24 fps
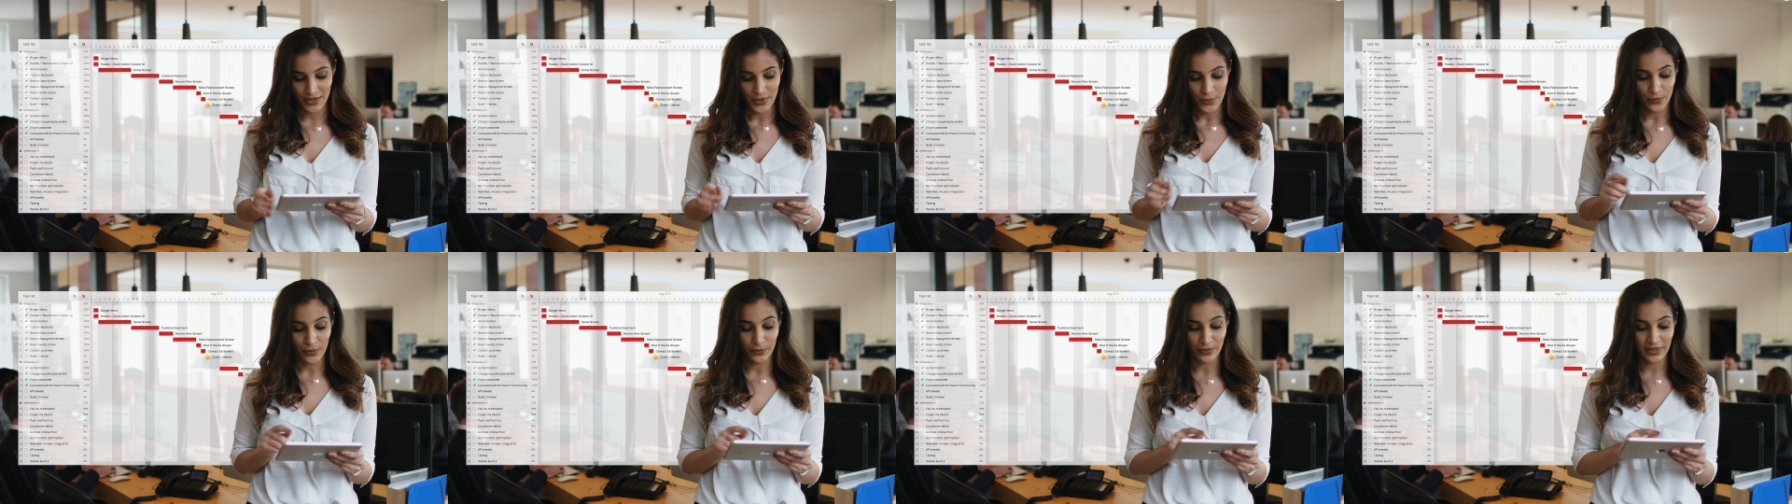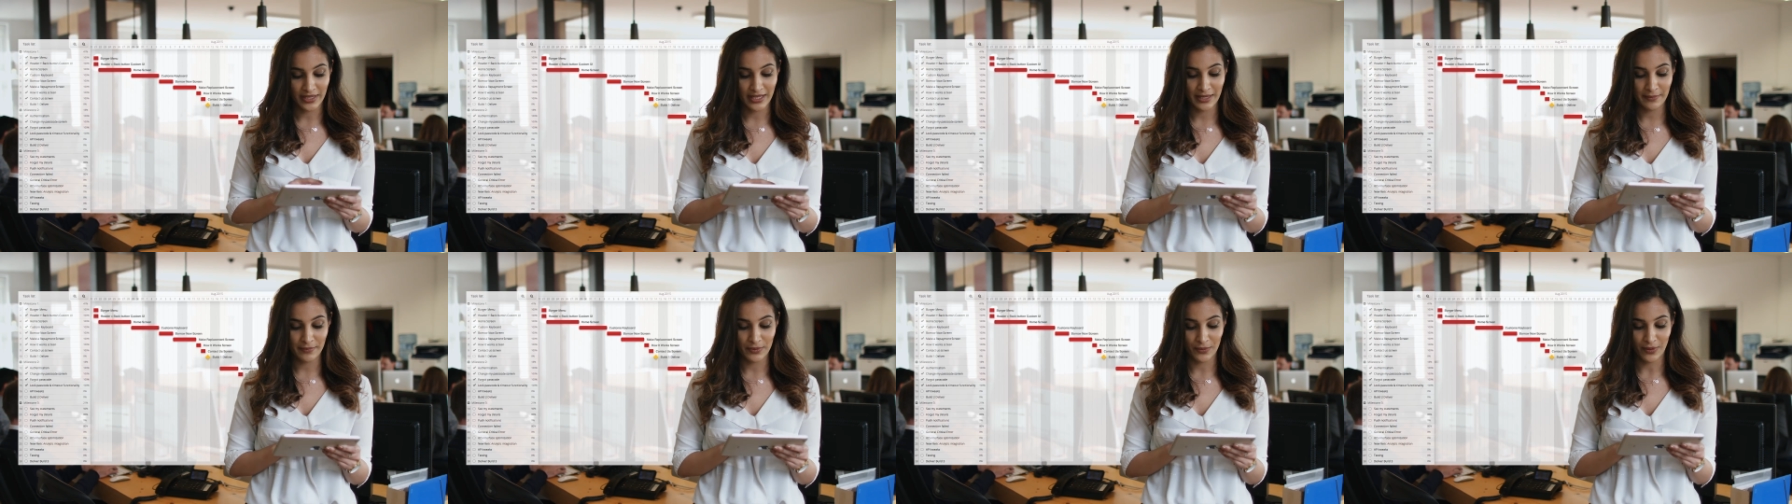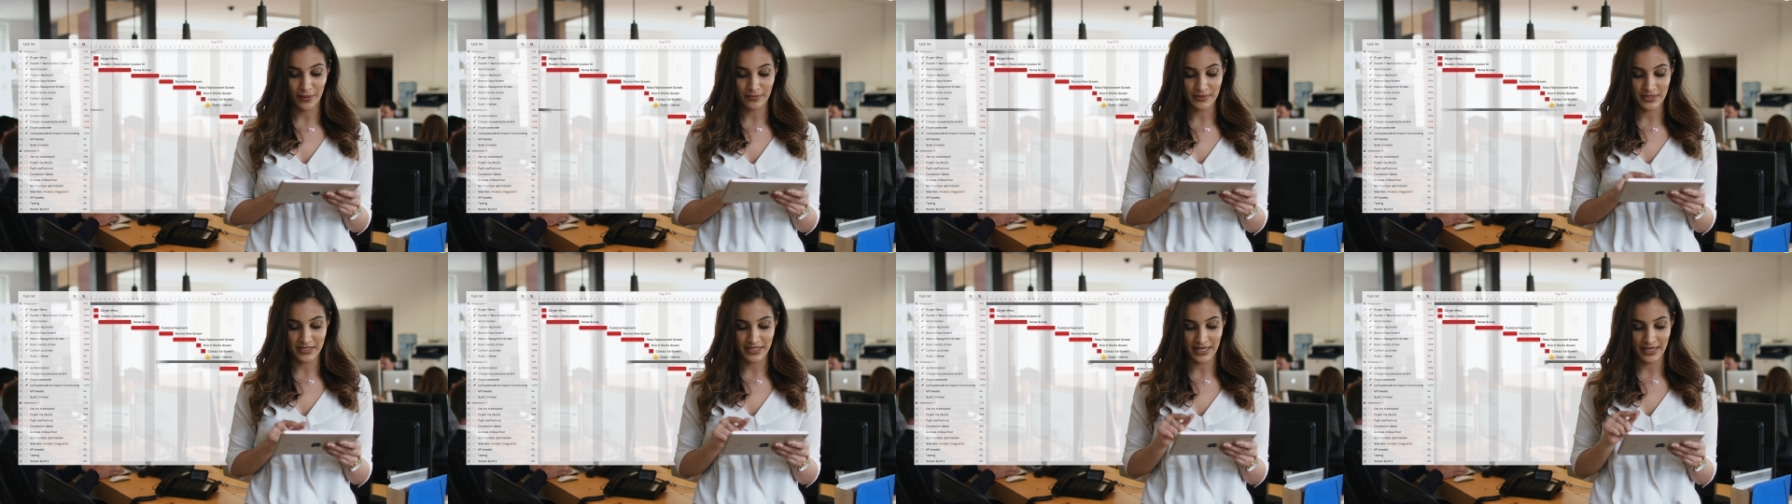We will keep you up
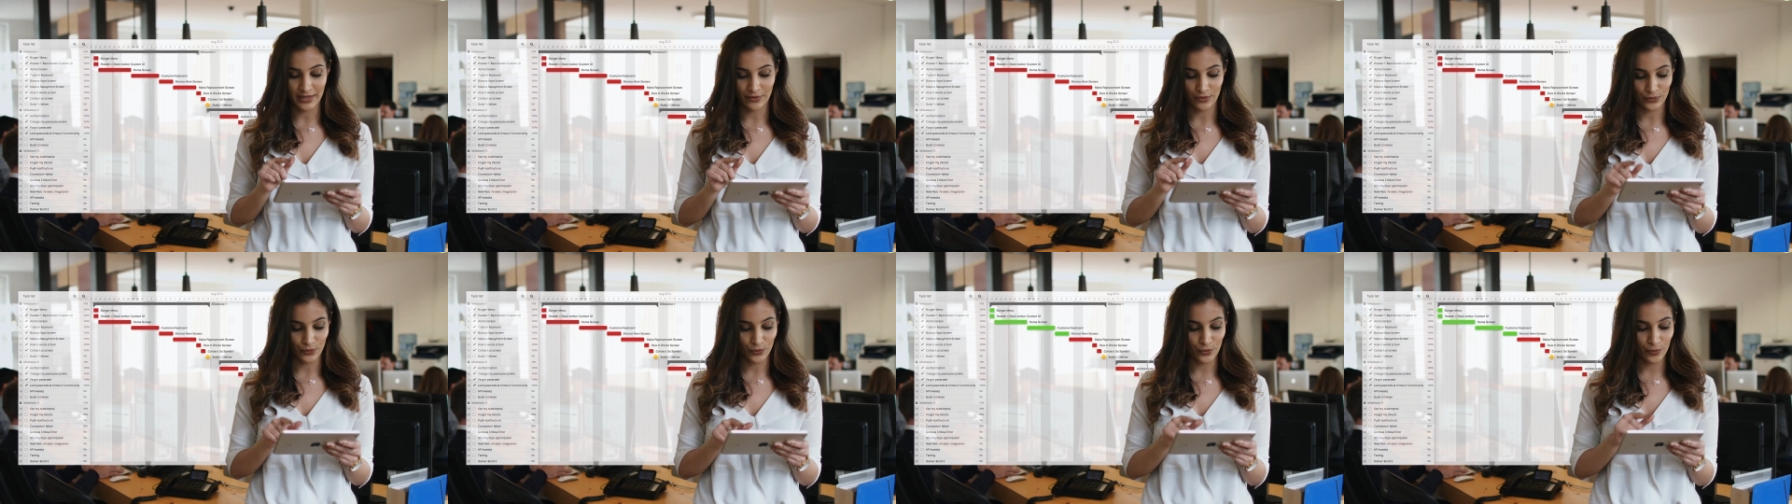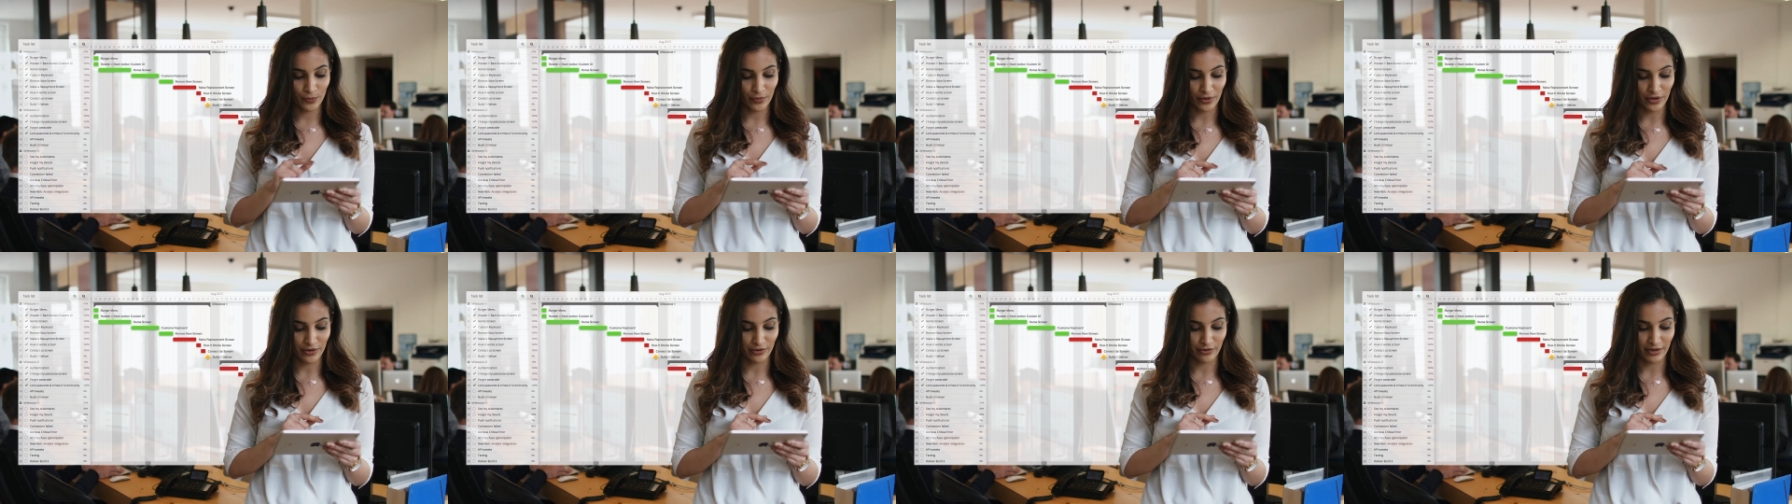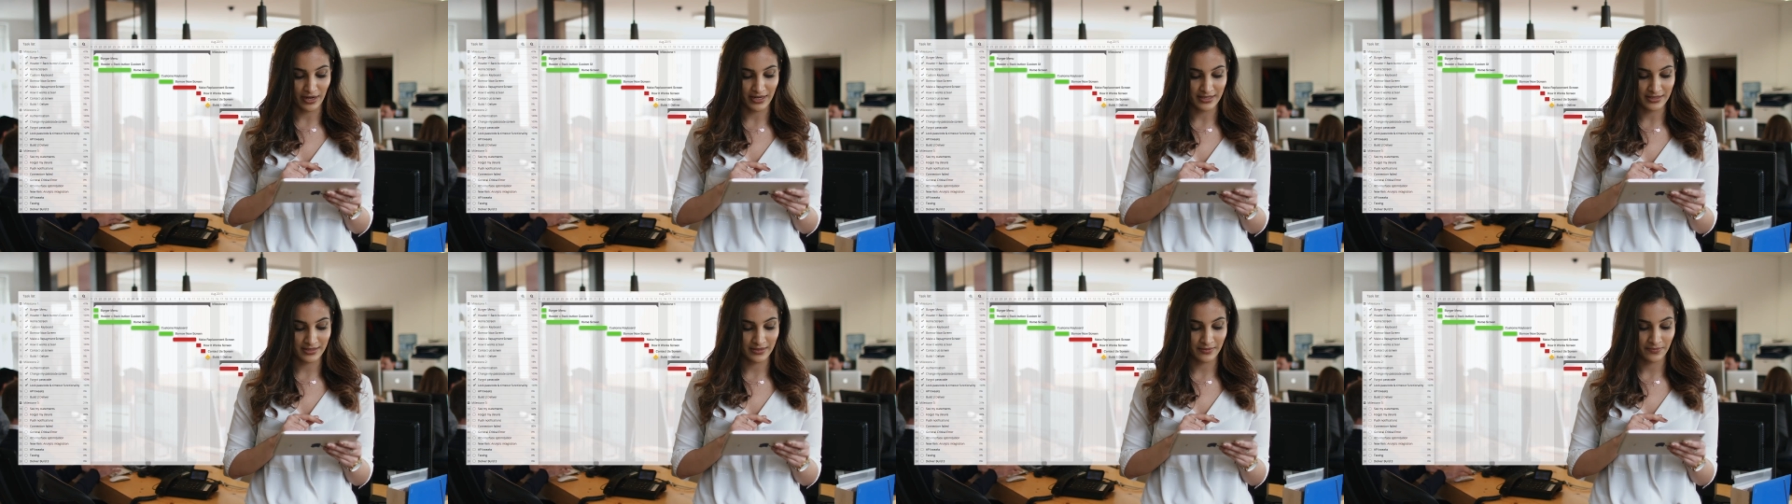to date on all
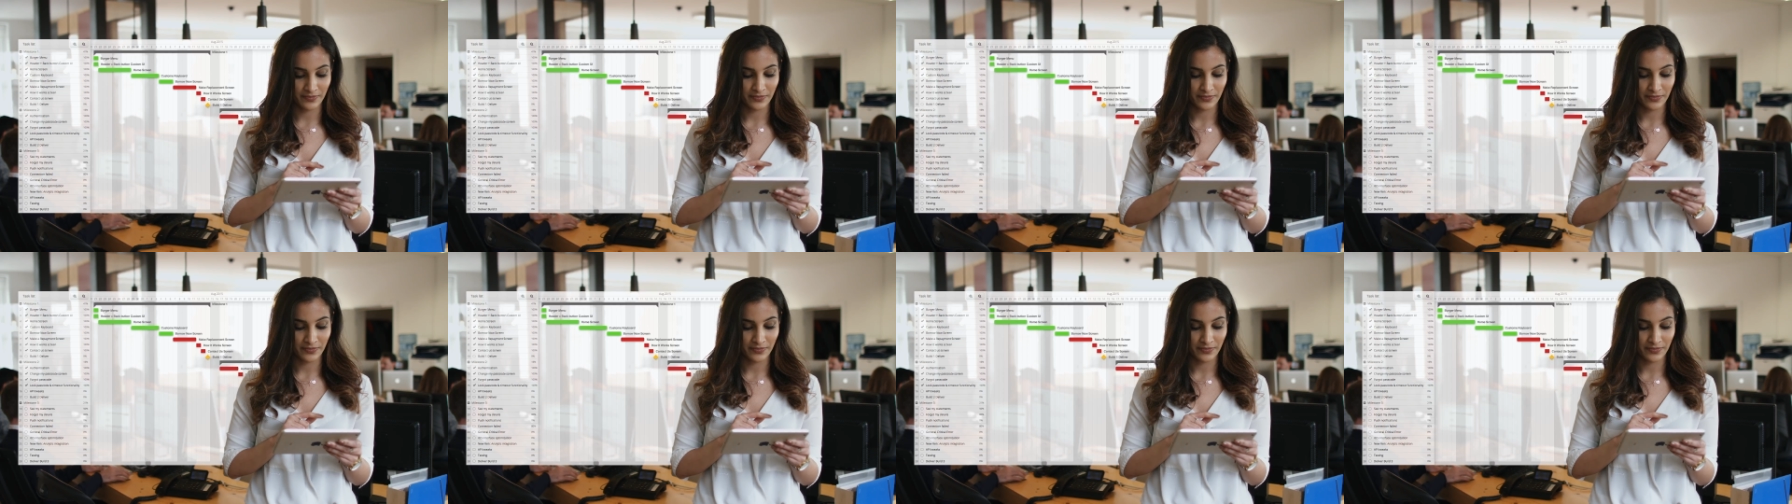progress